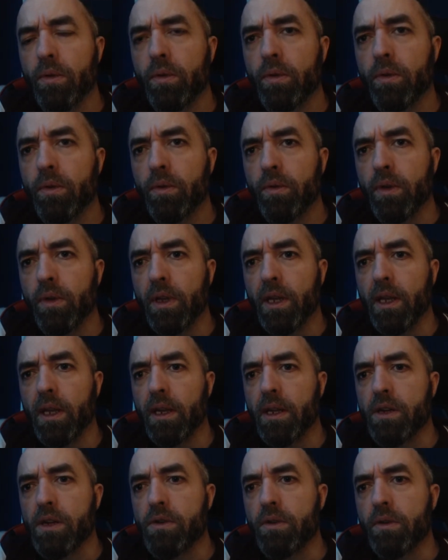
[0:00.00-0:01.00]
So you get an
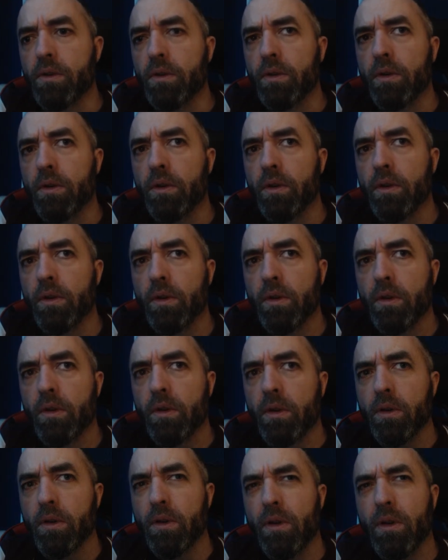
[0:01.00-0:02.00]
extra.
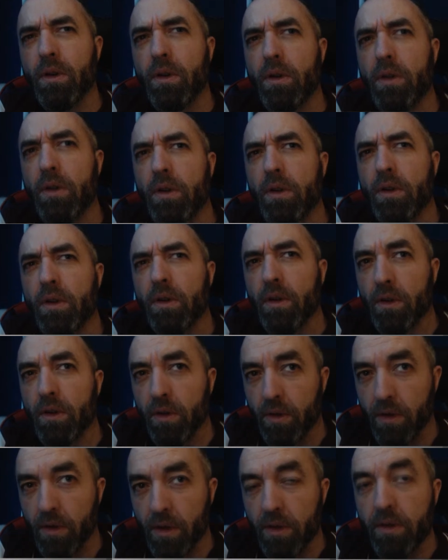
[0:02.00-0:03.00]
God,
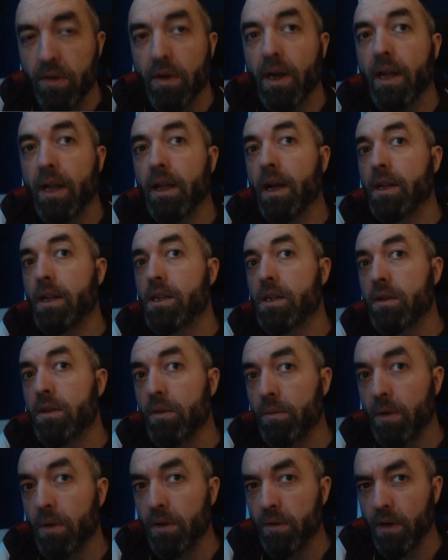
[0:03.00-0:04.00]
I just look.
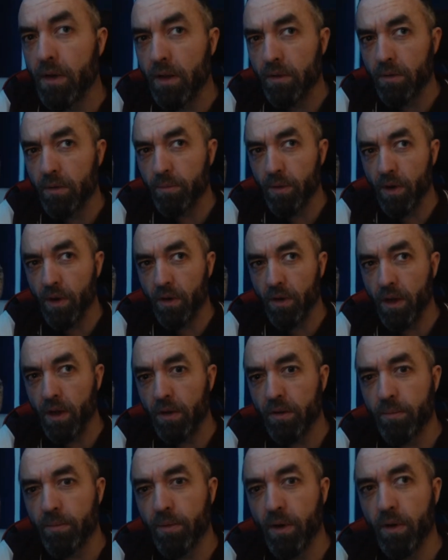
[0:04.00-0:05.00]
Do I look bald? I
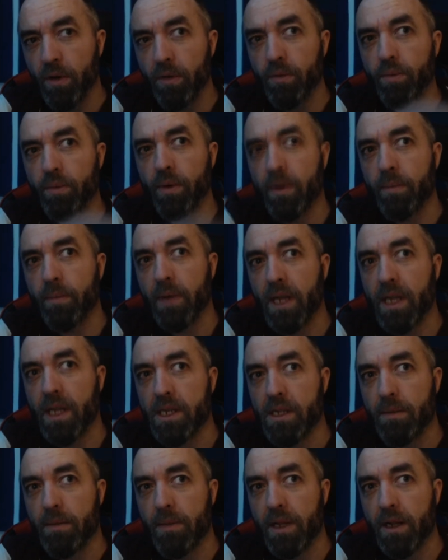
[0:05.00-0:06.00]
look bald when I'm against
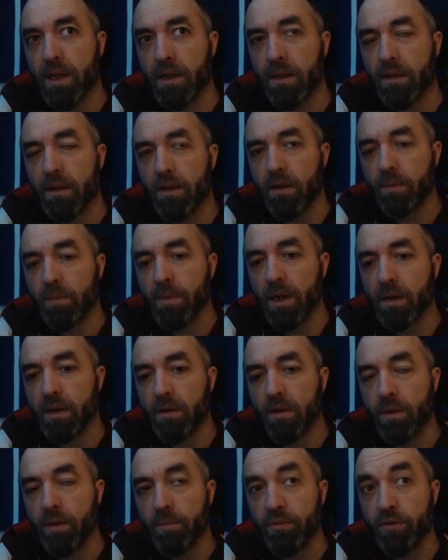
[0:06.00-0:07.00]
a dark
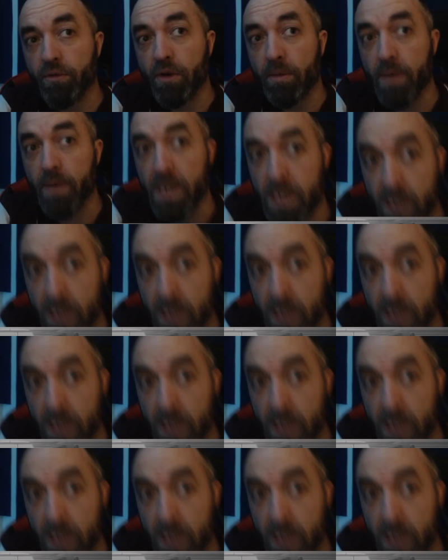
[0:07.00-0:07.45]
background. I promise.